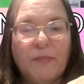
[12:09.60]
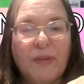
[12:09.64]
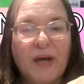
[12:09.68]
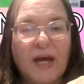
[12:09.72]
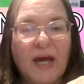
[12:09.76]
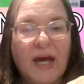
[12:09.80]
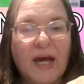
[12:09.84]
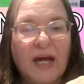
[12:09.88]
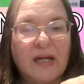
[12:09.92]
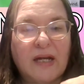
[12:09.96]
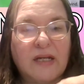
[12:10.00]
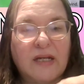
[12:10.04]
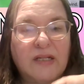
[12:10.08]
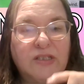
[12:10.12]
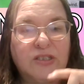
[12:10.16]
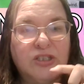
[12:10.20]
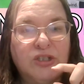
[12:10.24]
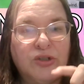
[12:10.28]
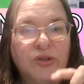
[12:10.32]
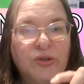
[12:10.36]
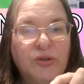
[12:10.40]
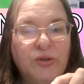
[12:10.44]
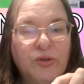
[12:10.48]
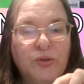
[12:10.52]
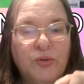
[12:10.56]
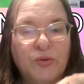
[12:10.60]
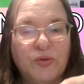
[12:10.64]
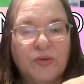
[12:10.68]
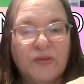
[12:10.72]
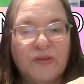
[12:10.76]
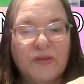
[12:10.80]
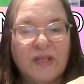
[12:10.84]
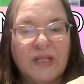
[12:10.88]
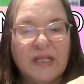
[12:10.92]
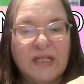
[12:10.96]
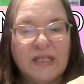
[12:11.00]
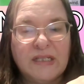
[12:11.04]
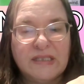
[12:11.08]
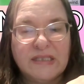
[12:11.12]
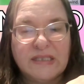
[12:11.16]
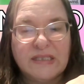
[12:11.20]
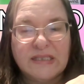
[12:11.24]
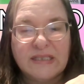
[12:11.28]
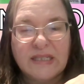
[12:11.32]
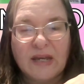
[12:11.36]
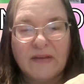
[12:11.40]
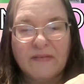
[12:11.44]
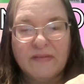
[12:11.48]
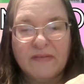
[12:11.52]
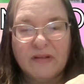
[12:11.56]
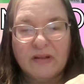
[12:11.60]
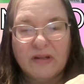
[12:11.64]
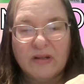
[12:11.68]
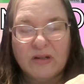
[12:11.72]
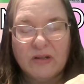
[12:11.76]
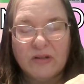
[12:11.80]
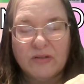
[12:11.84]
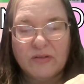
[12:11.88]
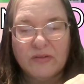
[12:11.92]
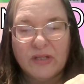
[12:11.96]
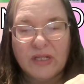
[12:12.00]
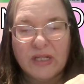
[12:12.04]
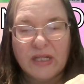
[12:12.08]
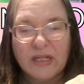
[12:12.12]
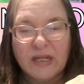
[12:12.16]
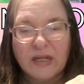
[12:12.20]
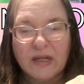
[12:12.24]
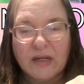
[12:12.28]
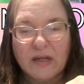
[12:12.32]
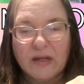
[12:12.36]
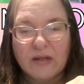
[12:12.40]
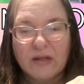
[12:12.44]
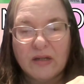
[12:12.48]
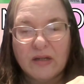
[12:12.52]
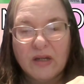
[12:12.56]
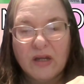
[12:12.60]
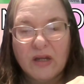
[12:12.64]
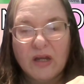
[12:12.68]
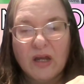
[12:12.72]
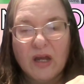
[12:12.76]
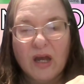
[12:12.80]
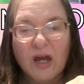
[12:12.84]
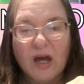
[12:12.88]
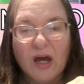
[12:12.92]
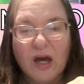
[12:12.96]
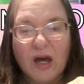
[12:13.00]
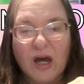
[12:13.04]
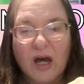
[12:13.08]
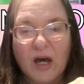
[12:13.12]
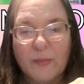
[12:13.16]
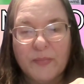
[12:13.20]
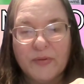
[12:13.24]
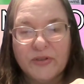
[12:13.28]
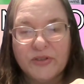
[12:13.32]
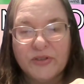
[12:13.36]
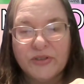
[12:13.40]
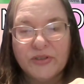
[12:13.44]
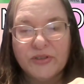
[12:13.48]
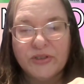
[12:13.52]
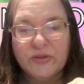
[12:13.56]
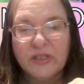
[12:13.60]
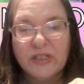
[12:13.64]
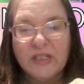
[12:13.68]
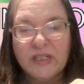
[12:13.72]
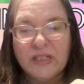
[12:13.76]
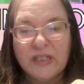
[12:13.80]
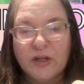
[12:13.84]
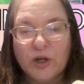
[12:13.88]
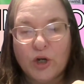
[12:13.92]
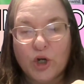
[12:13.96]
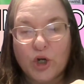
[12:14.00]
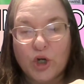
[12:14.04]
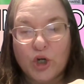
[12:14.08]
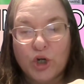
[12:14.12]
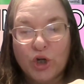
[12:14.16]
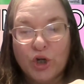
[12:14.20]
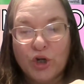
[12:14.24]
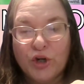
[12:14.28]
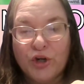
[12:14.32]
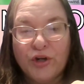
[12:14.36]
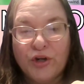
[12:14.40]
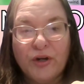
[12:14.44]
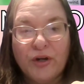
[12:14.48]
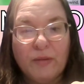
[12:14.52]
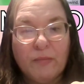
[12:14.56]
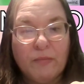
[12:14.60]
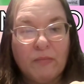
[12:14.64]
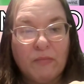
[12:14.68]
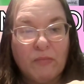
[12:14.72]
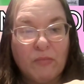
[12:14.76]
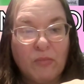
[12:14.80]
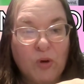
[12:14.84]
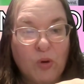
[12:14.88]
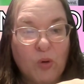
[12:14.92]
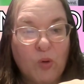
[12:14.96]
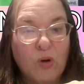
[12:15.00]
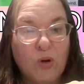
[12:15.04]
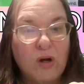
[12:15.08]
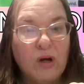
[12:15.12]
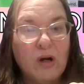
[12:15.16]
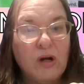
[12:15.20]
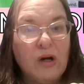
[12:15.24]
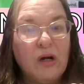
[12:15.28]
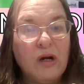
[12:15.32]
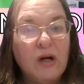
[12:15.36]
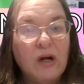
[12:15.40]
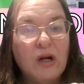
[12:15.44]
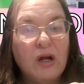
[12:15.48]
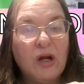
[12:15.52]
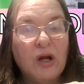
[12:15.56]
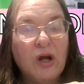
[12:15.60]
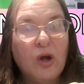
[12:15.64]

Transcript: back to the seven or the opportunity to earn more.